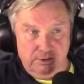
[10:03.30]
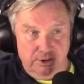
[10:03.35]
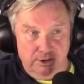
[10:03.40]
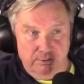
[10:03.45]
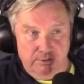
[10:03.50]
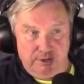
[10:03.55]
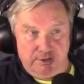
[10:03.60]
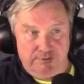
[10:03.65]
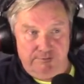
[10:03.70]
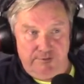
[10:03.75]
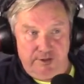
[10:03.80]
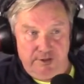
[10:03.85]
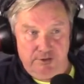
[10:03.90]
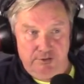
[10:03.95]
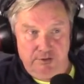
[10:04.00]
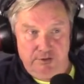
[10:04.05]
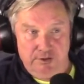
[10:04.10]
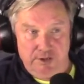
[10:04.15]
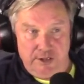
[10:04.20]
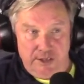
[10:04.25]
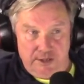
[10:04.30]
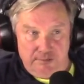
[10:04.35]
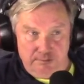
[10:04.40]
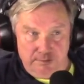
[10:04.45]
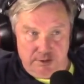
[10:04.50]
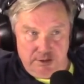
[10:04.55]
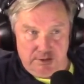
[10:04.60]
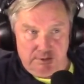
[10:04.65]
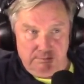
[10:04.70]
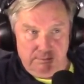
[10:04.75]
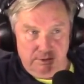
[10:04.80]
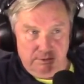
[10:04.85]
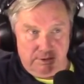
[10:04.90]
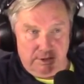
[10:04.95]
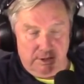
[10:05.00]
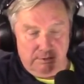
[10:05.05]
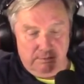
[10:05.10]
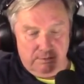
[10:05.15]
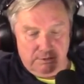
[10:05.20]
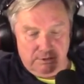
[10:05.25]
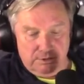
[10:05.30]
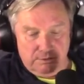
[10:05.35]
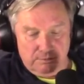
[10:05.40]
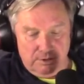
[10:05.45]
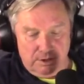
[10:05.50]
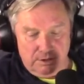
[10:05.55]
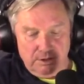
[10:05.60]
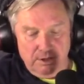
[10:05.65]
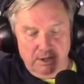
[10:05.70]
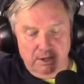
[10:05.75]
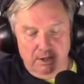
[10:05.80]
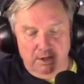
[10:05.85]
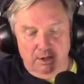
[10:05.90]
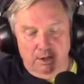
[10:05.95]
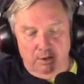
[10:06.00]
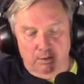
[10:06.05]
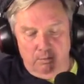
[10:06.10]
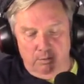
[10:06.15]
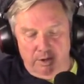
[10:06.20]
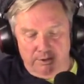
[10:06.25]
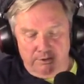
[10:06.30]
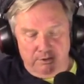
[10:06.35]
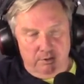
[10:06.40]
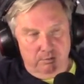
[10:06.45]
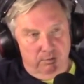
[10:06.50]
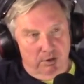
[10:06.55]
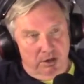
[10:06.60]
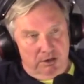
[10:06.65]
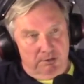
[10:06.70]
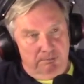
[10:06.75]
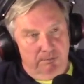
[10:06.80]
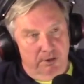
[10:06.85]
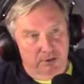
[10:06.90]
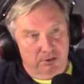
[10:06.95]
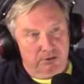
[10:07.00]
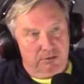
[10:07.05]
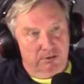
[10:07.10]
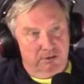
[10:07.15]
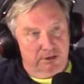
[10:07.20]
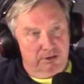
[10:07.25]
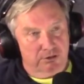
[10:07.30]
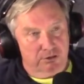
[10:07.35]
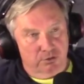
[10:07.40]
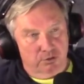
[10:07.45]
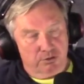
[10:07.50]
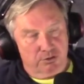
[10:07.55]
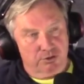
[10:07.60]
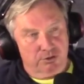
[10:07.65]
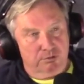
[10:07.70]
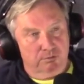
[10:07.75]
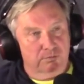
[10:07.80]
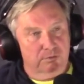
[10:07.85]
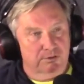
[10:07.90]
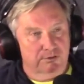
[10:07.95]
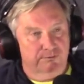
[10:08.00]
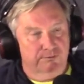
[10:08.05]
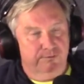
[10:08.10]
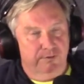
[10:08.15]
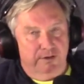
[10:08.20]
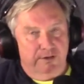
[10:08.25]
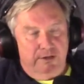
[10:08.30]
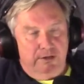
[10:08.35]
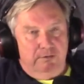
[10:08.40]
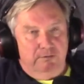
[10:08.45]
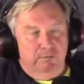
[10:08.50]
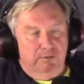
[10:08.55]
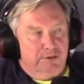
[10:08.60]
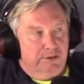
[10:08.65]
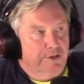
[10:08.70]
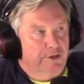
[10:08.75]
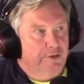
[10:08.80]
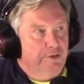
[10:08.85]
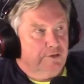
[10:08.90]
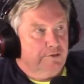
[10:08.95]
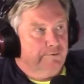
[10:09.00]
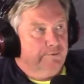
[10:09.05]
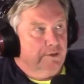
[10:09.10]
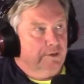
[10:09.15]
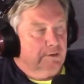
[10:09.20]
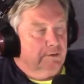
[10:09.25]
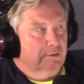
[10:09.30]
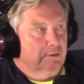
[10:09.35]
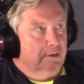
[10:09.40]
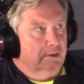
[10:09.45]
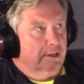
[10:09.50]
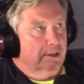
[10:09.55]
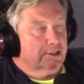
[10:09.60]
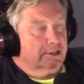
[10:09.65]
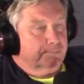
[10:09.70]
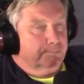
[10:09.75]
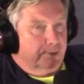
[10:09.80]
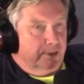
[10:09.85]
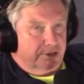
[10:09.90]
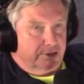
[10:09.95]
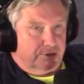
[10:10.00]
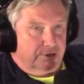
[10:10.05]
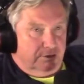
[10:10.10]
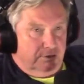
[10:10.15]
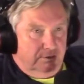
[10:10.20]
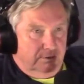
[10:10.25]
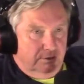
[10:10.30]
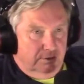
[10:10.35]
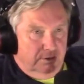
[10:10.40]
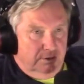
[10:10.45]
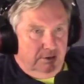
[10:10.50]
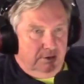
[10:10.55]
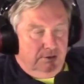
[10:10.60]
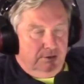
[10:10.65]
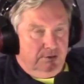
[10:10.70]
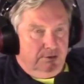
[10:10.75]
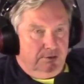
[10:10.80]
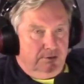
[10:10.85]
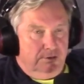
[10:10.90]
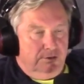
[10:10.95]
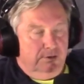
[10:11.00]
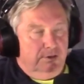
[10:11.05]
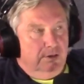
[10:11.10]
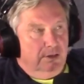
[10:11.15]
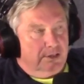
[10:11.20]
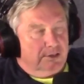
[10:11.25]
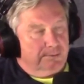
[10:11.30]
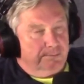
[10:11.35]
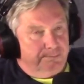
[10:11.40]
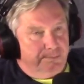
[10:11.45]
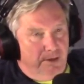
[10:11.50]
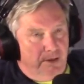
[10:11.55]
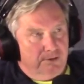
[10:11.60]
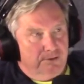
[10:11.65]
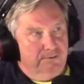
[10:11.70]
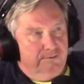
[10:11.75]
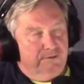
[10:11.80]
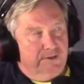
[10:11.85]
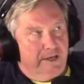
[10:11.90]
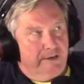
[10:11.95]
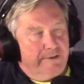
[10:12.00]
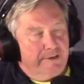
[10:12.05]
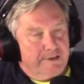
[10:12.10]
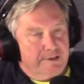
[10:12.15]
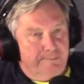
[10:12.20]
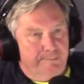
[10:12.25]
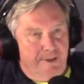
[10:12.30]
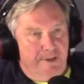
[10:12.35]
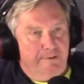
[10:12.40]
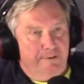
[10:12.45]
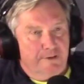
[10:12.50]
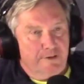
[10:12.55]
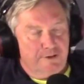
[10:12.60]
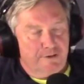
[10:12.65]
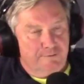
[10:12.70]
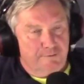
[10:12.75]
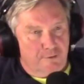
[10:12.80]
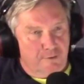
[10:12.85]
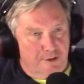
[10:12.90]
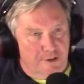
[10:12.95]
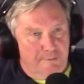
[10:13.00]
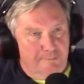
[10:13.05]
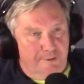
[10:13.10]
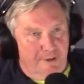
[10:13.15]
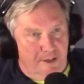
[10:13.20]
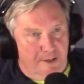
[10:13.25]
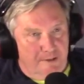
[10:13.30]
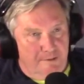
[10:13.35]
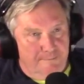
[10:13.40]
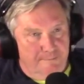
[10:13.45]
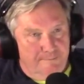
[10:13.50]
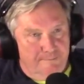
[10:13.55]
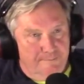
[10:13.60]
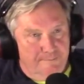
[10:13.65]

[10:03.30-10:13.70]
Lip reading: were US veterans, and we did some UK ones as well. Whether the word emotional exhaustion was a useful expression as a part of their experience of chronic pain,